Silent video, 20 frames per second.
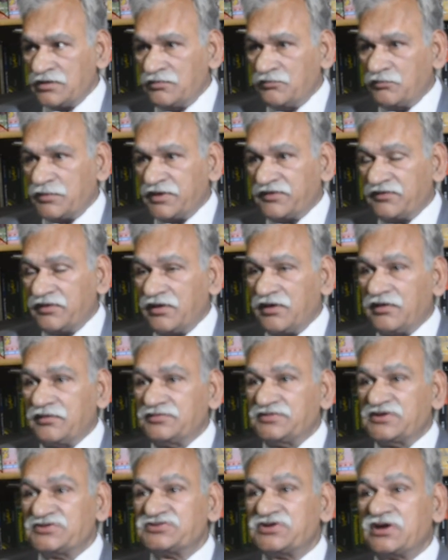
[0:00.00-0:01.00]

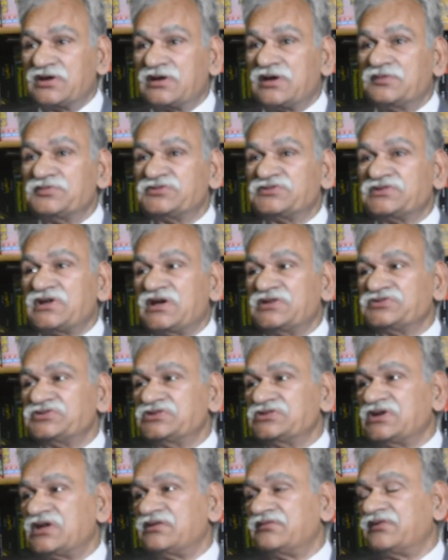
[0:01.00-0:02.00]
But the
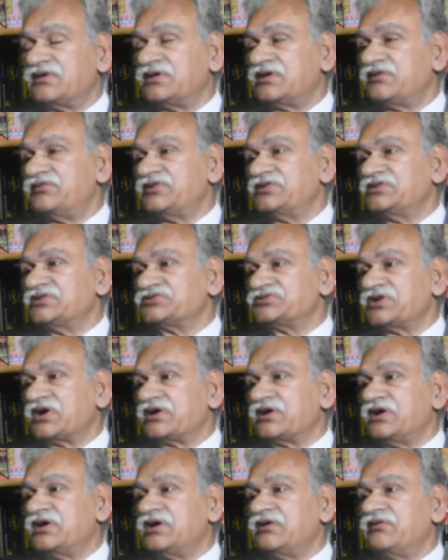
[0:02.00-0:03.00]
circumstances under which the
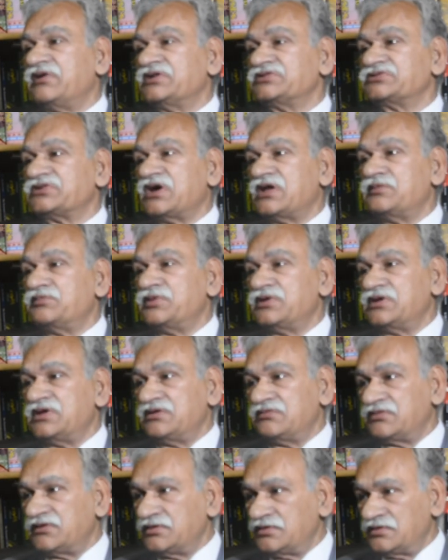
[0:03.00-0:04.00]
secondary evidence can be
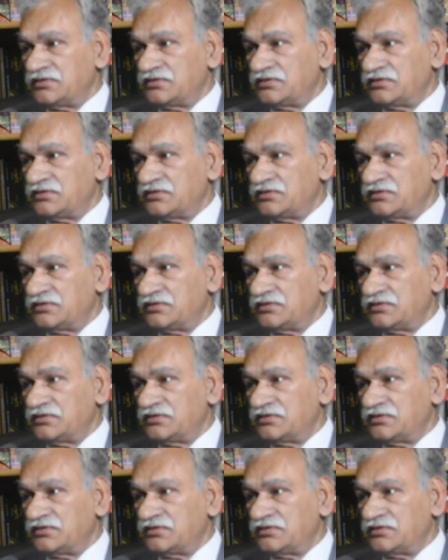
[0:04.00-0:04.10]
given